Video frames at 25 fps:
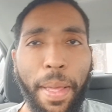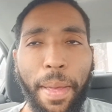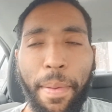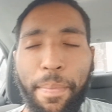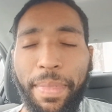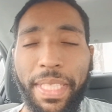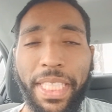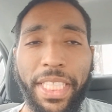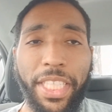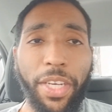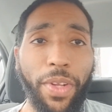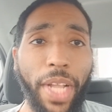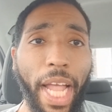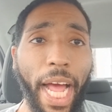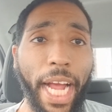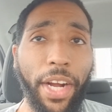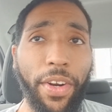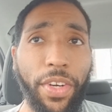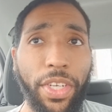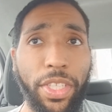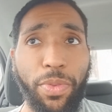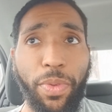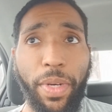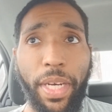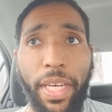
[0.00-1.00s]
But still like her
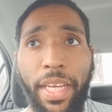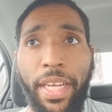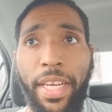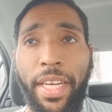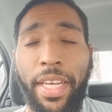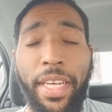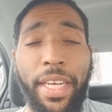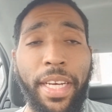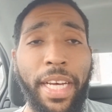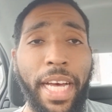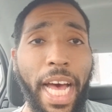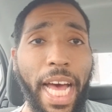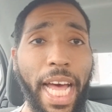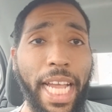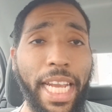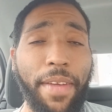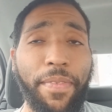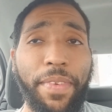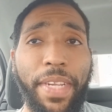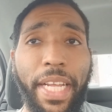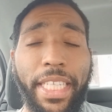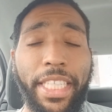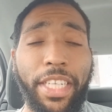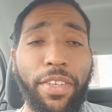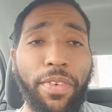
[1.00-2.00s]
in this one. I
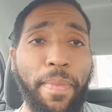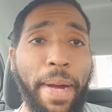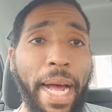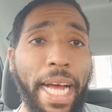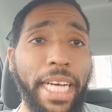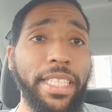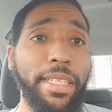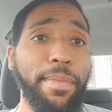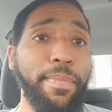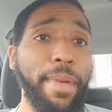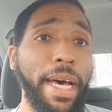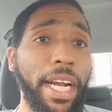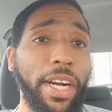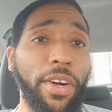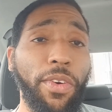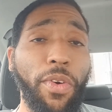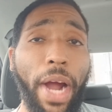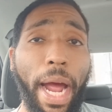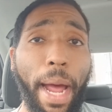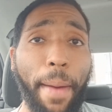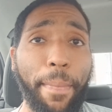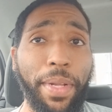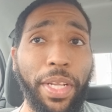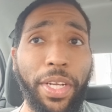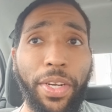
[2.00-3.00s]
definitely think Jennifer Maia is the better
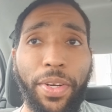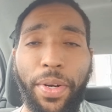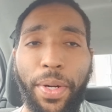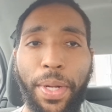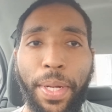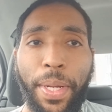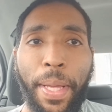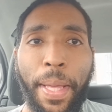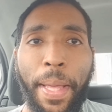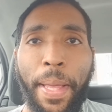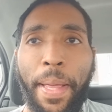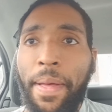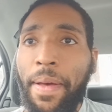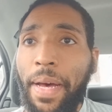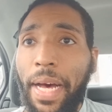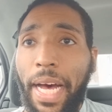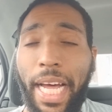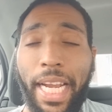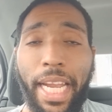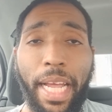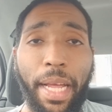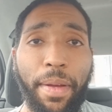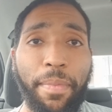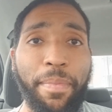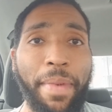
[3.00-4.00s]
grappler.
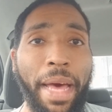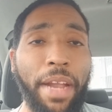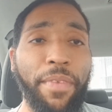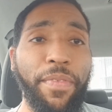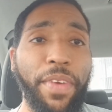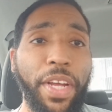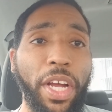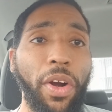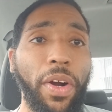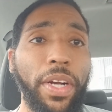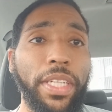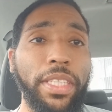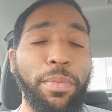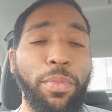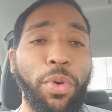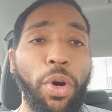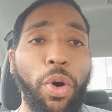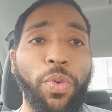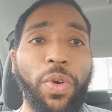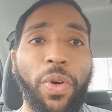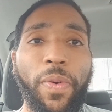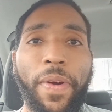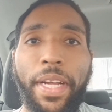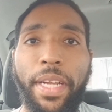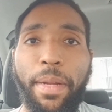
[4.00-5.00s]
I think Manon Fiorot is the more
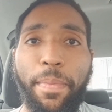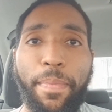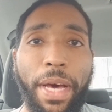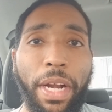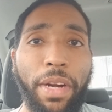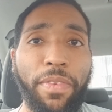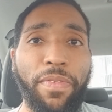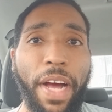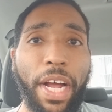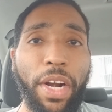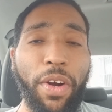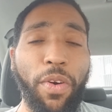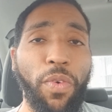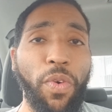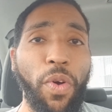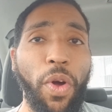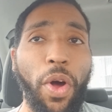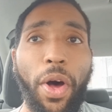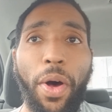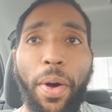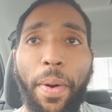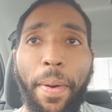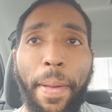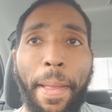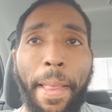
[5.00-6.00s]
well-rounded, better fighter
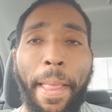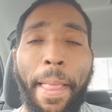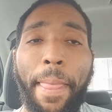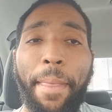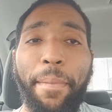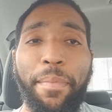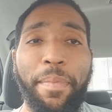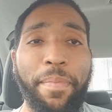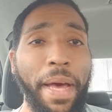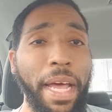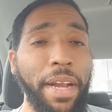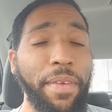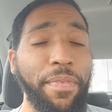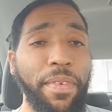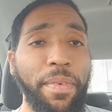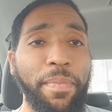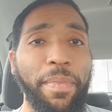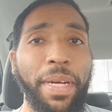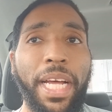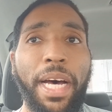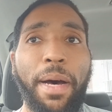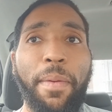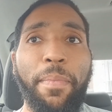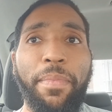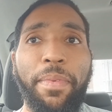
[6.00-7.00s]
overall.
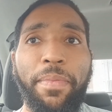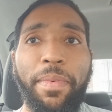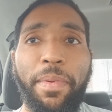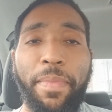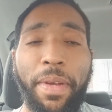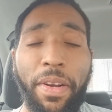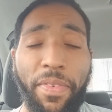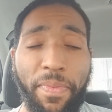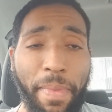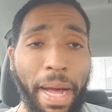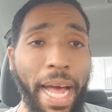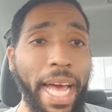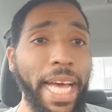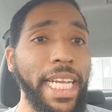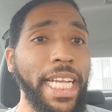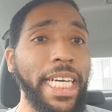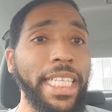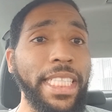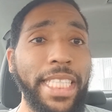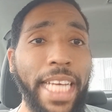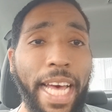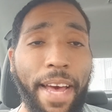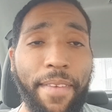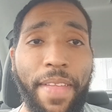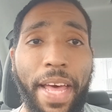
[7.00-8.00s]
Maia
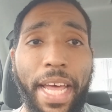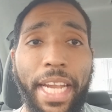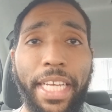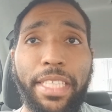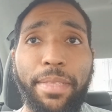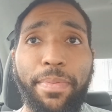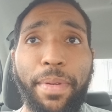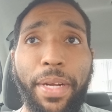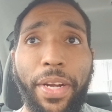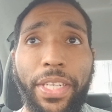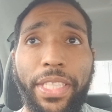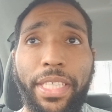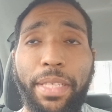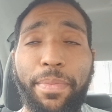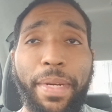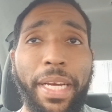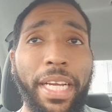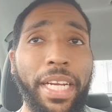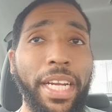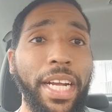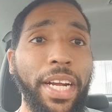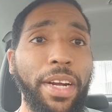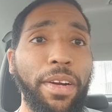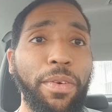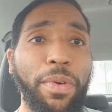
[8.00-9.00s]
does have that experience. She's been
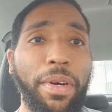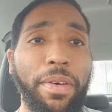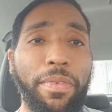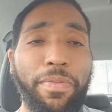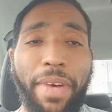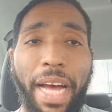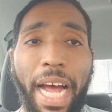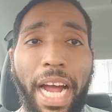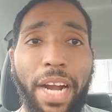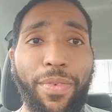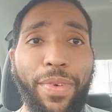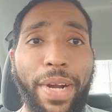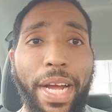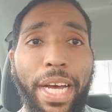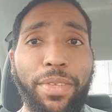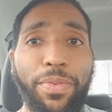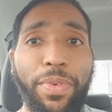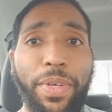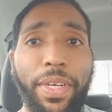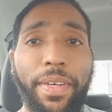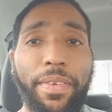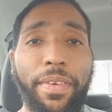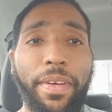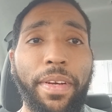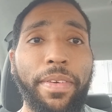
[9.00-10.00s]
there, what, 5 rounds
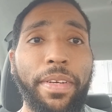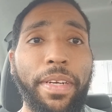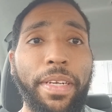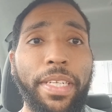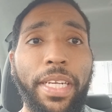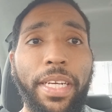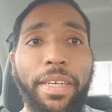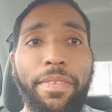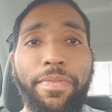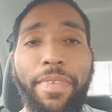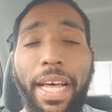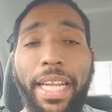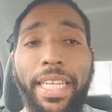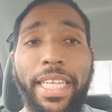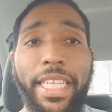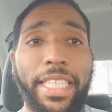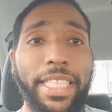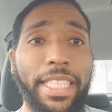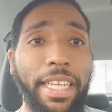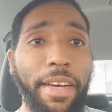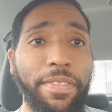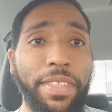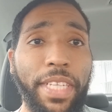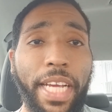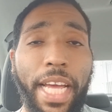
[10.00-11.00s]
with Valentina
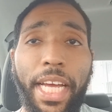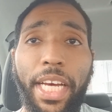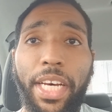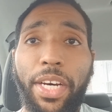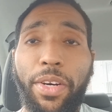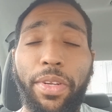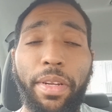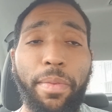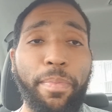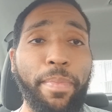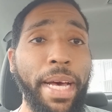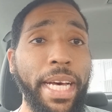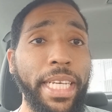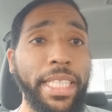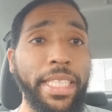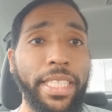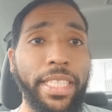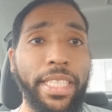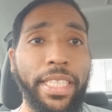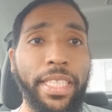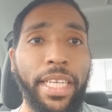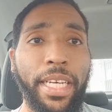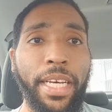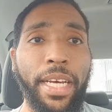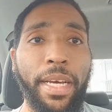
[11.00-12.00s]
Shevchenko, the
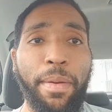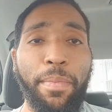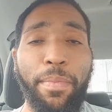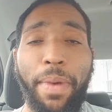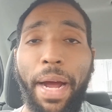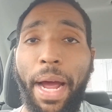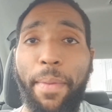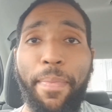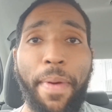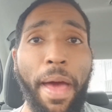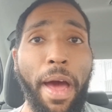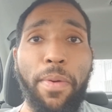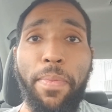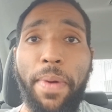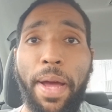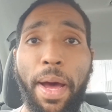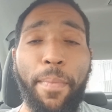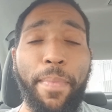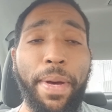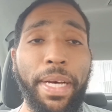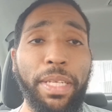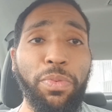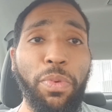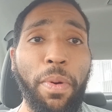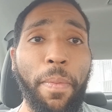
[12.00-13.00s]
best, probably pound-pound
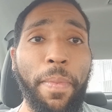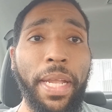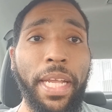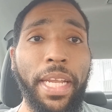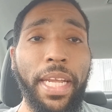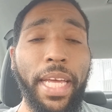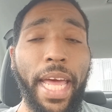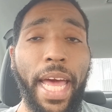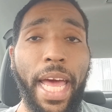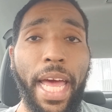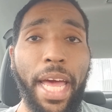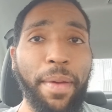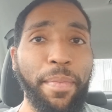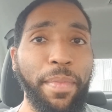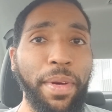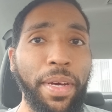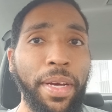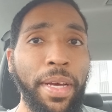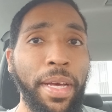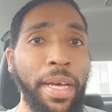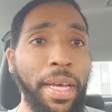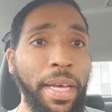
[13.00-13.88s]
best woman in the game.